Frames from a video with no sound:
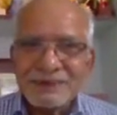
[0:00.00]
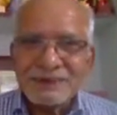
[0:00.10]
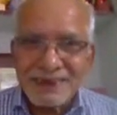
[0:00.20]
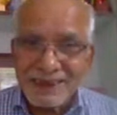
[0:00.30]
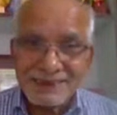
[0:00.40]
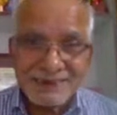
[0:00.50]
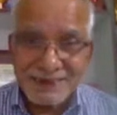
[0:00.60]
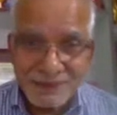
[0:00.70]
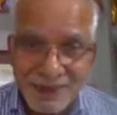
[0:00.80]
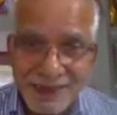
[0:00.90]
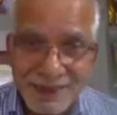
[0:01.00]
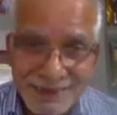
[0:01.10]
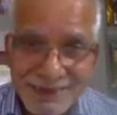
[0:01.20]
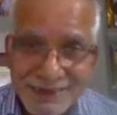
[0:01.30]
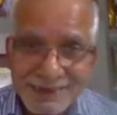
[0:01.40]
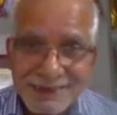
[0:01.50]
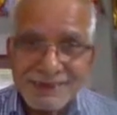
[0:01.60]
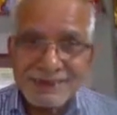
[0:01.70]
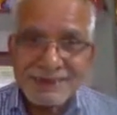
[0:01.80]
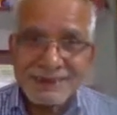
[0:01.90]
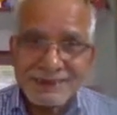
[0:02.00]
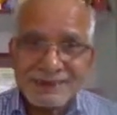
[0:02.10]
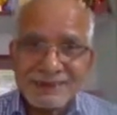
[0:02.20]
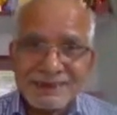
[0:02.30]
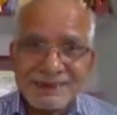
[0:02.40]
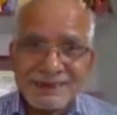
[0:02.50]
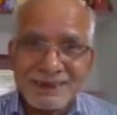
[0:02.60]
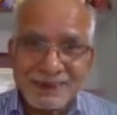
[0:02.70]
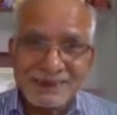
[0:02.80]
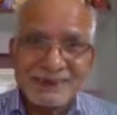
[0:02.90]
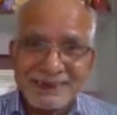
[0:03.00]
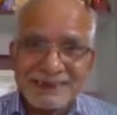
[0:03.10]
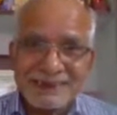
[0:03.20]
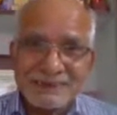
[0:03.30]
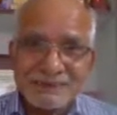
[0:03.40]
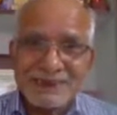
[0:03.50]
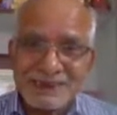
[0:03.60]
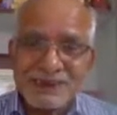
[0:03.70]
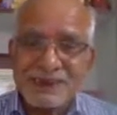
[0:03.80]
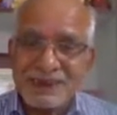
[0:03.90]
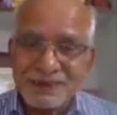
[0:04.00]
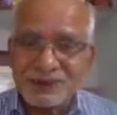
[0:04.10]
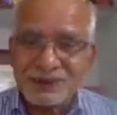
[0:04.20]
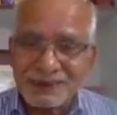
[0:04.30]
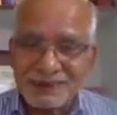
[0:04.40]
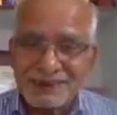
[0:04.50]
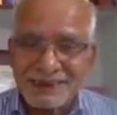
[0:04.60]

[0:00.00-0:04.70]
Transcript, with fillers: Science requires quality, which is called devotion.